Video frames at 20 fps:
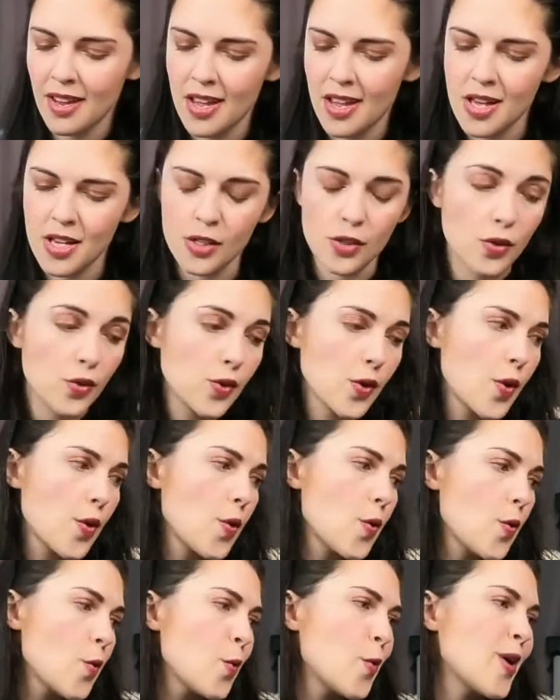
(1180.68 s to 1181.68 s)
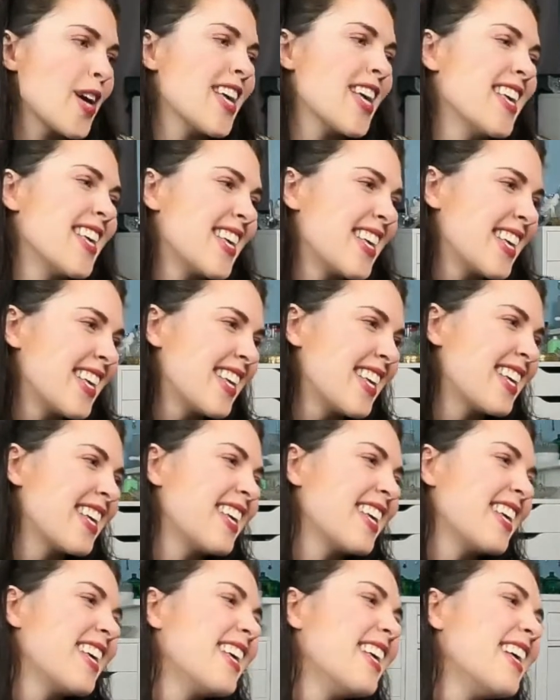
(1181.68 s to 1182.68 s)
So
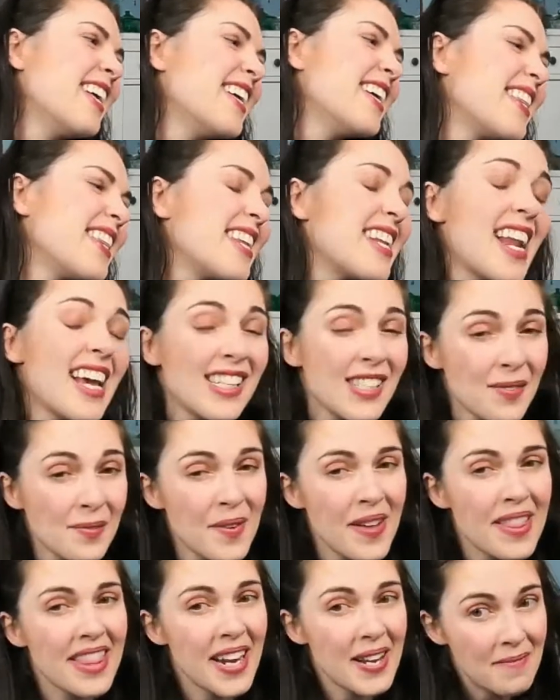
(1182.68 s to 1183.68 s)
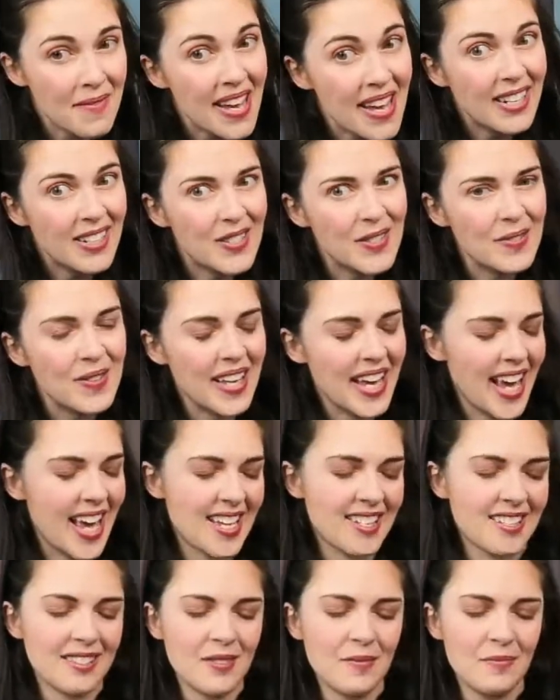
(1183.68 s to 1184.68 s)
The next one that I made into a
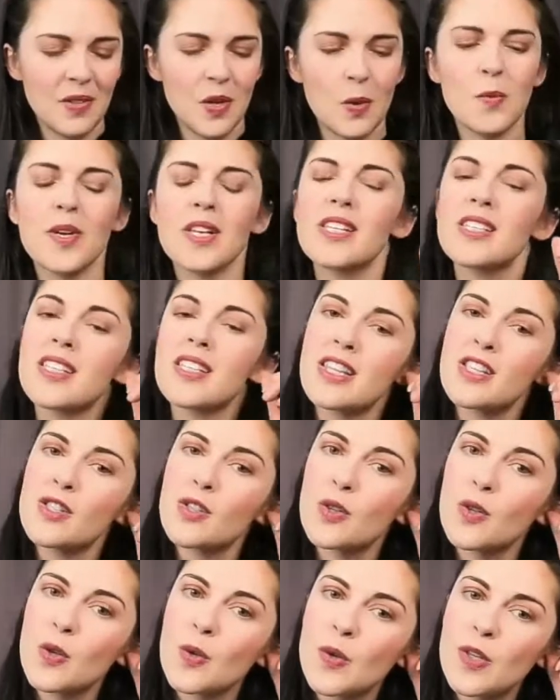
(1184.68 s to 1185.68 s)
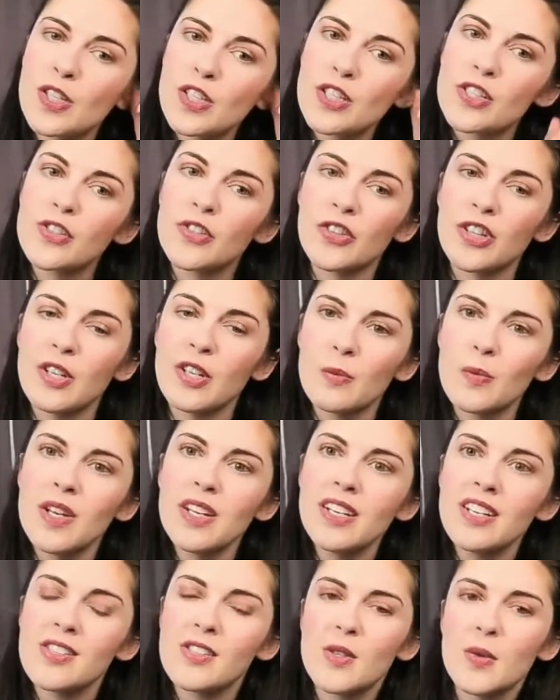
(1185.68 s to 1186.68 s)
candle was this gorgeous green
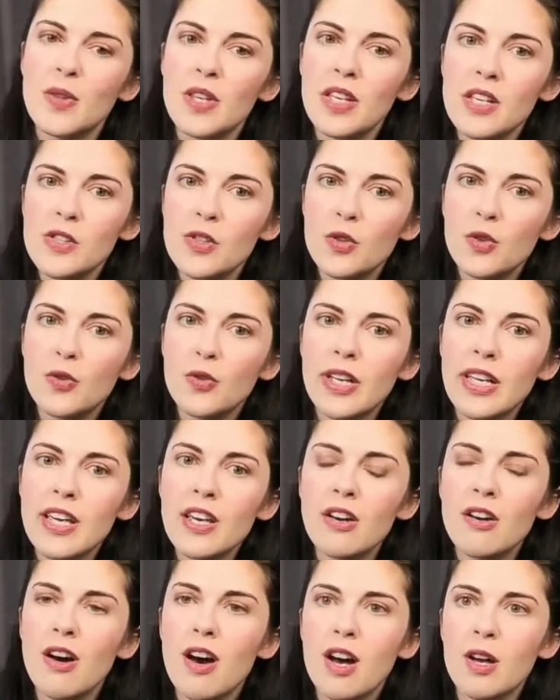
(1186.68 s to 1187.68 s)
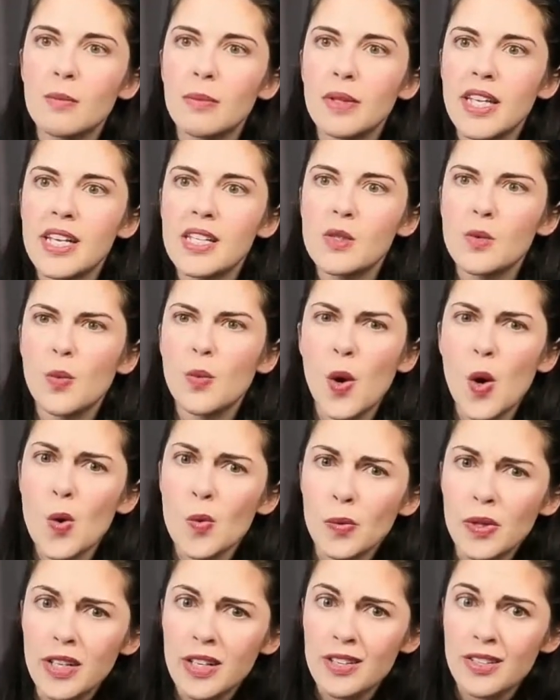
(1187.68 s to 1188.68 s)
one. So these green goblets were
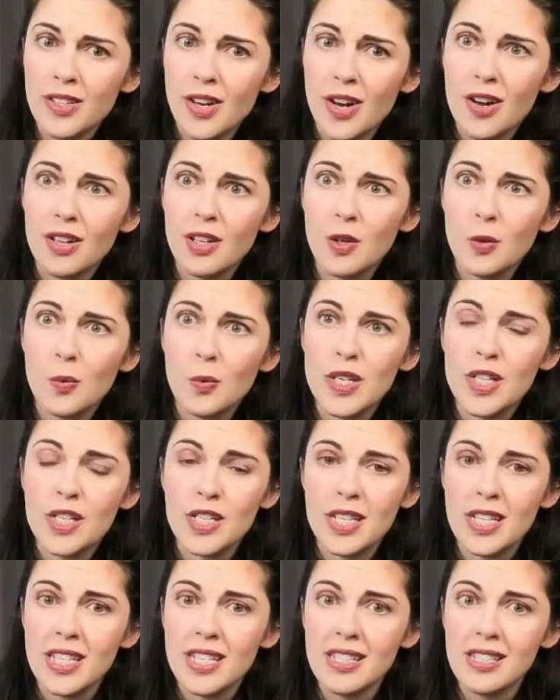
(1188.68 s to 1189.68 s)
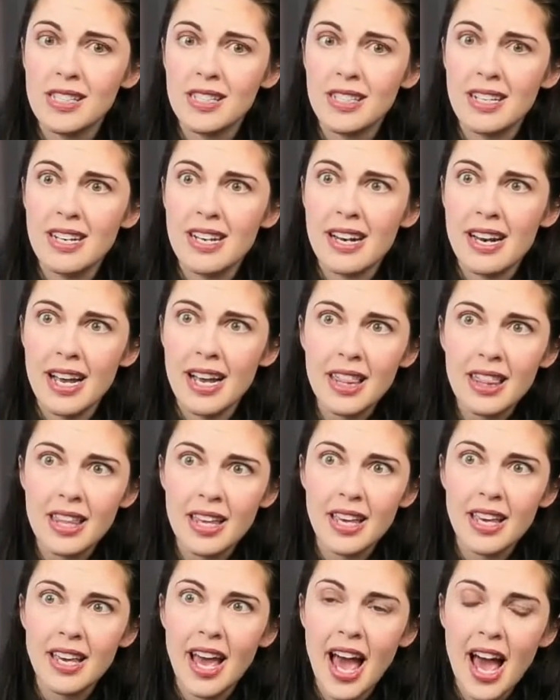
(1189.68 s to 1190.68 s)
only $1, which is
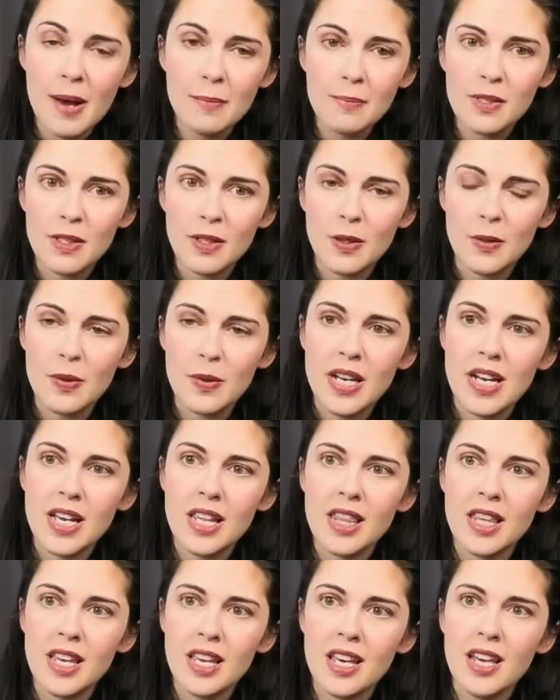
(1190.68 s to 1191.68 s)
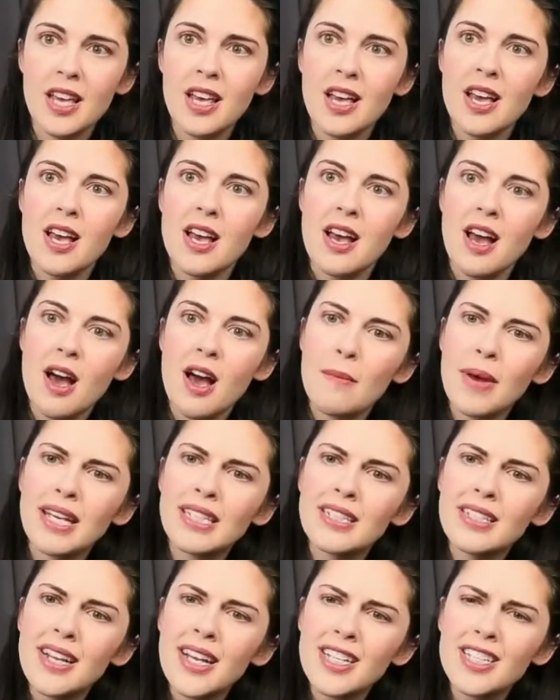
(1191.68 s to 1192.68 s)
nothing, absolutely nothing. I
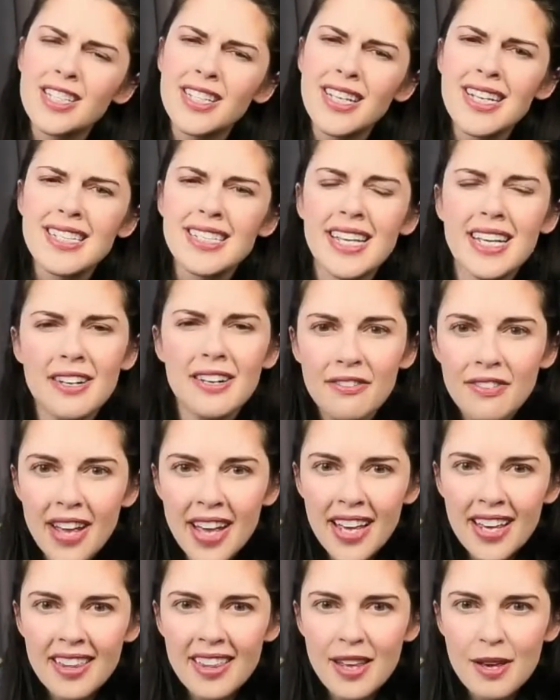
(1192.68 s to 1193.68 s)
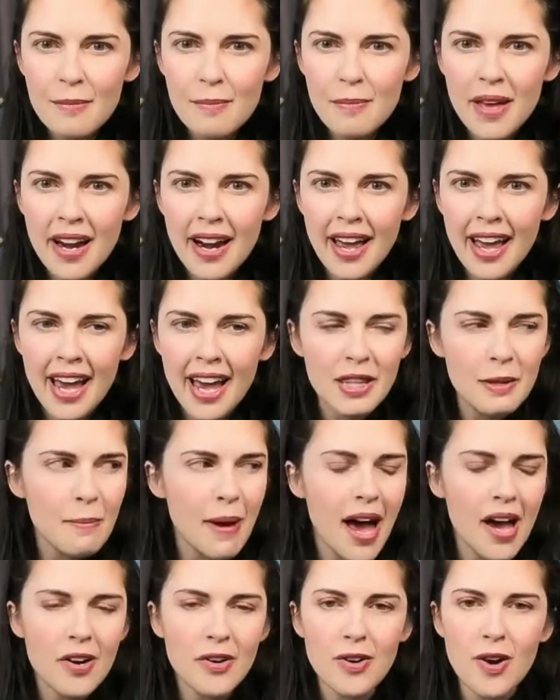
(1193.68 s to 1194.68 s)
did actually identify them and I had the
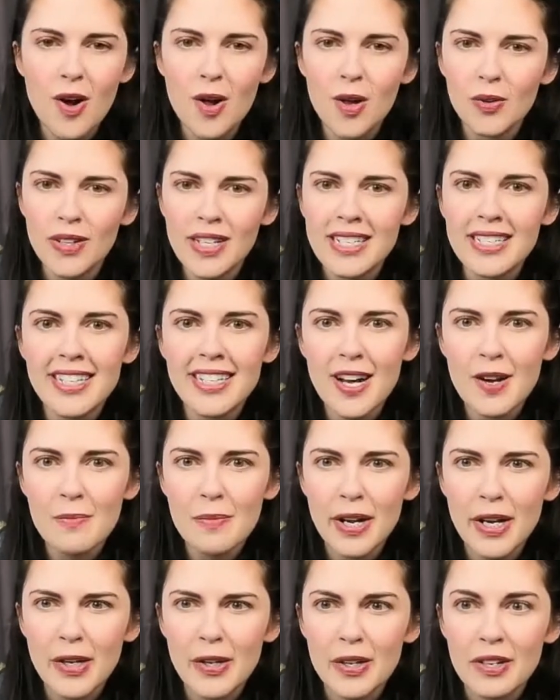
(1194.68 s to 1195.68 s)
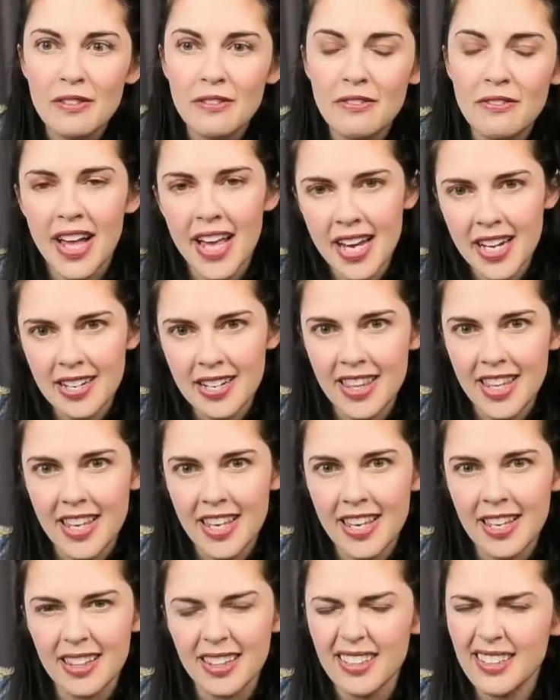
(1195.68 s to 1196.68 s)
pattern all written down, but I couldn't find
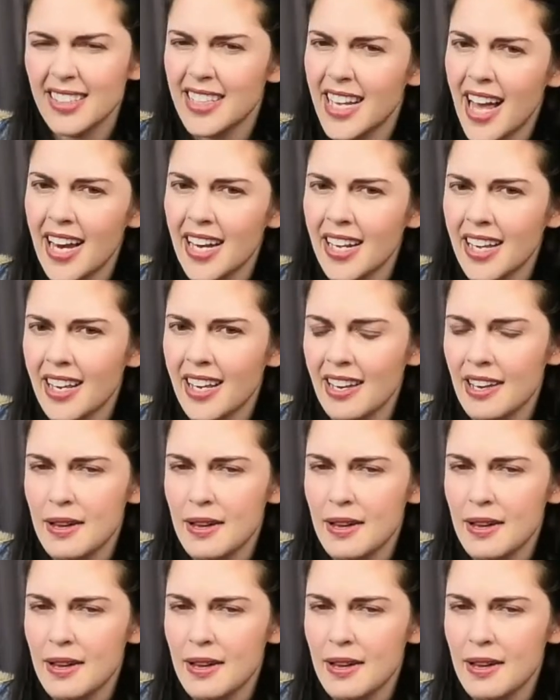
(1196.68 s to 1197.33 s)
the little tiny